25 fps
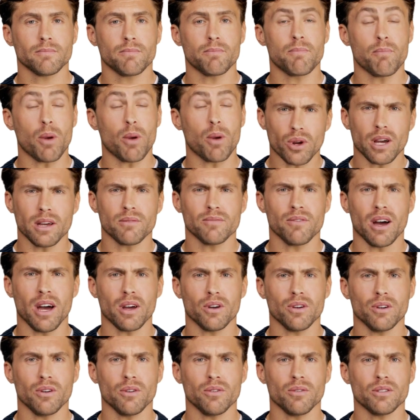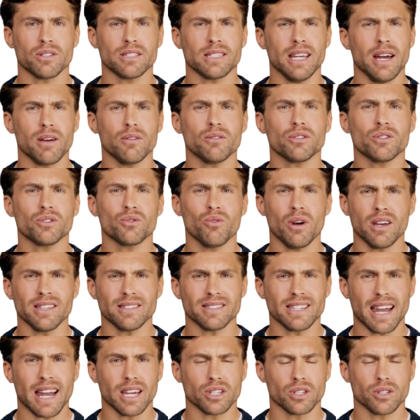Market value sounds
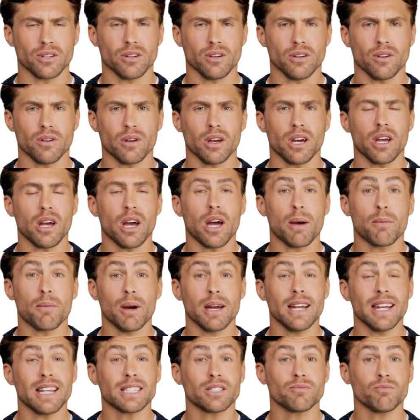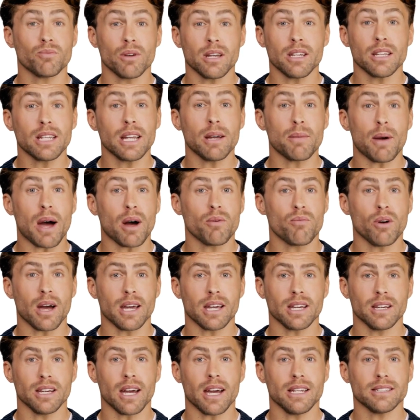transactional, but it's really about
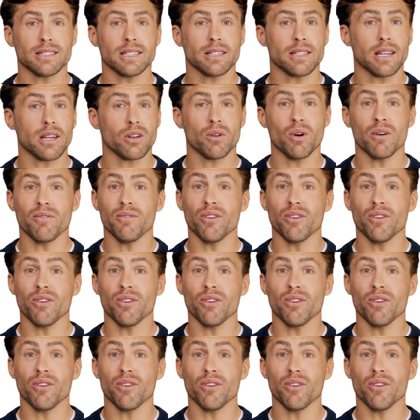recognizing that you have